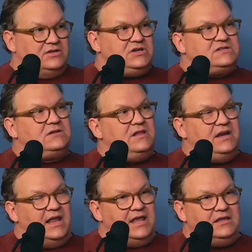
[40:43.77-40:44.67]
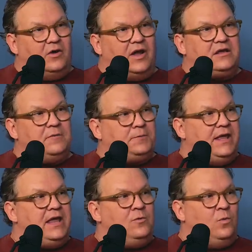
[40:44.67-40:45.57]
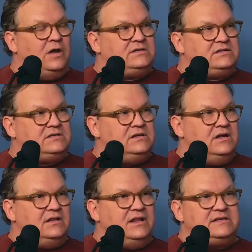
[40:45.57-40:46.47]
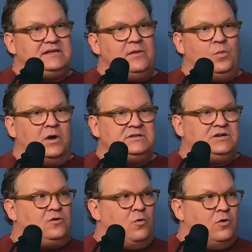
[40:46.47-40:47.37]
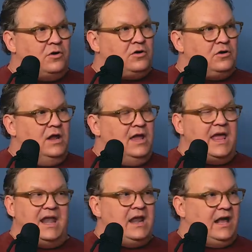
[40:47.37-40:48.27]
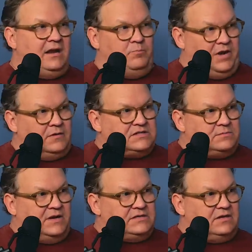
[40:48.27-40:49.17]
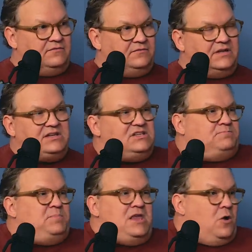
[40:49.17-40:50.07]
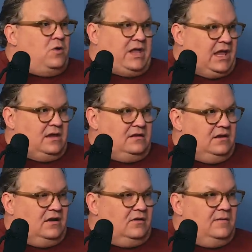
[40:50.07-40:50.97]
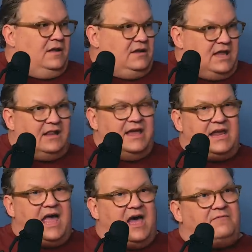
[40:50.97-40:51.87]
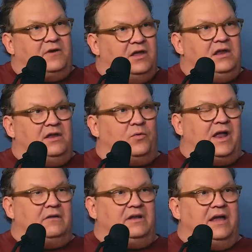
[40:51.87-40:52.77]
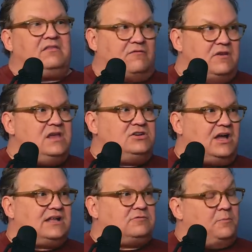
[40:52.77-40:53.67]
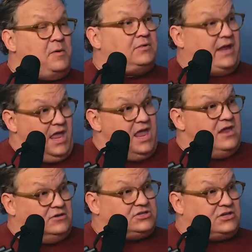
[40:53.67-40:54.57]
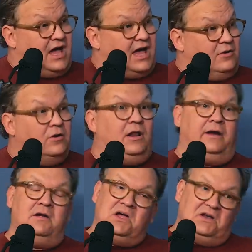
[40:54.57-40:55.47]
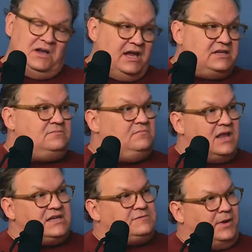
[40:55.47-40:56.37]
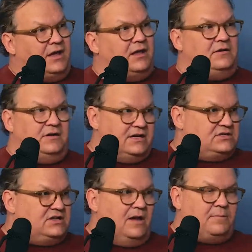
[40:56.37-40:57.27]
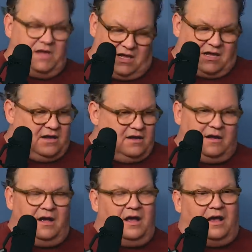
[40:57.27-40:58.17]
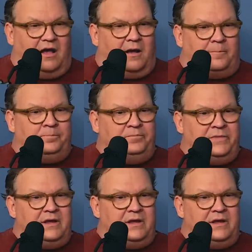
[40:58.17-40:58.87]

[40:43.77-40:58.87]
Yeah. Just so that, you know, I could play once, like say once a quarter and not embarrass myself. Like that's just be okay. Yeah, be fine. Yeah, like have in a round like 3 shots where people are like, hey, good shot. Hey, or Andy. Like, nice putt or nice chip. Yeah. Yeah.